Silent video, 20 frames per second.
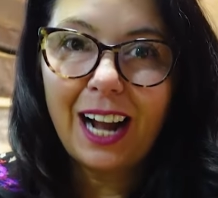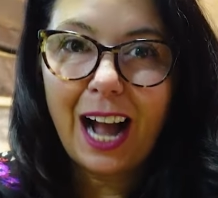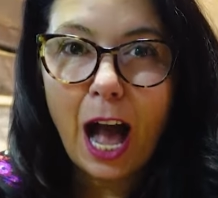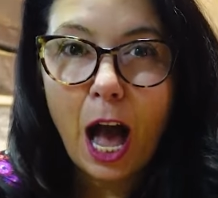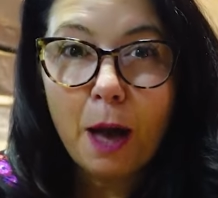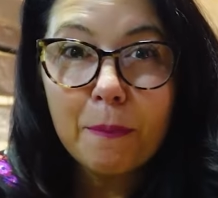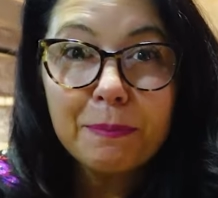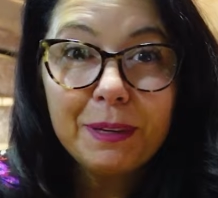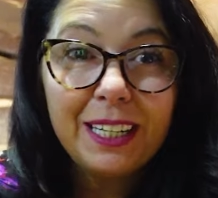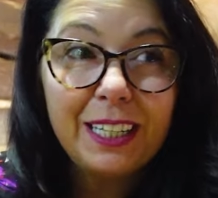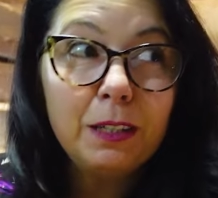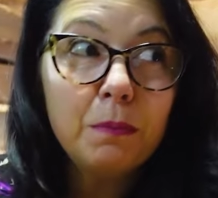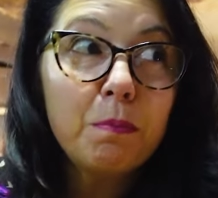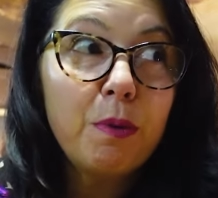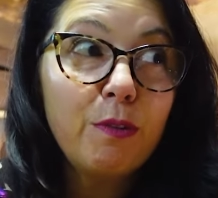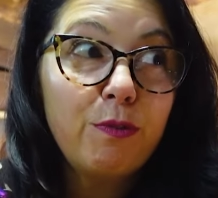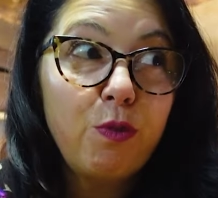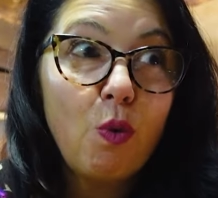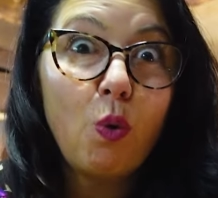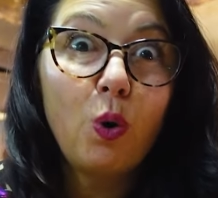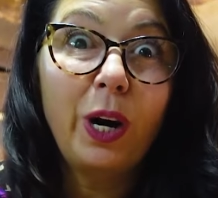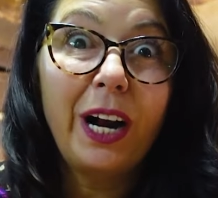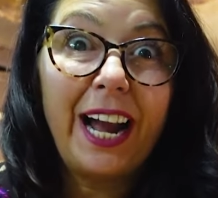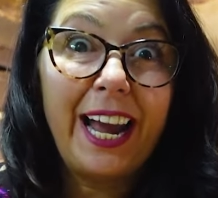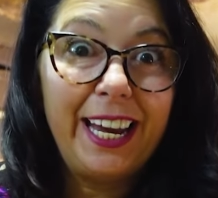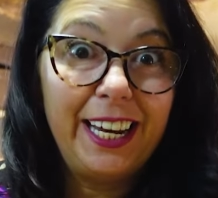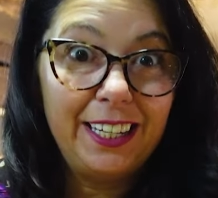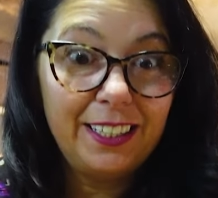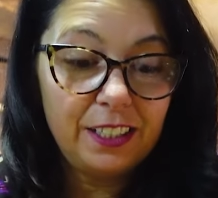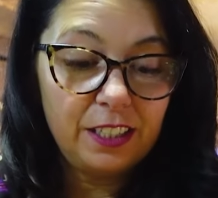coming before
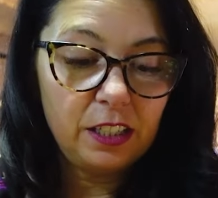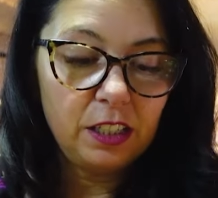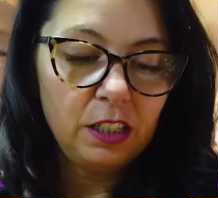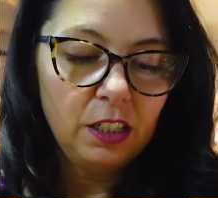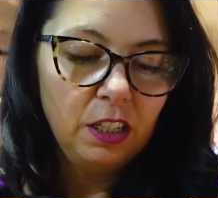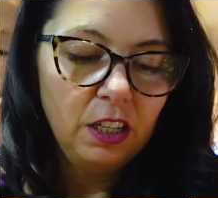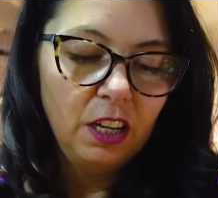8.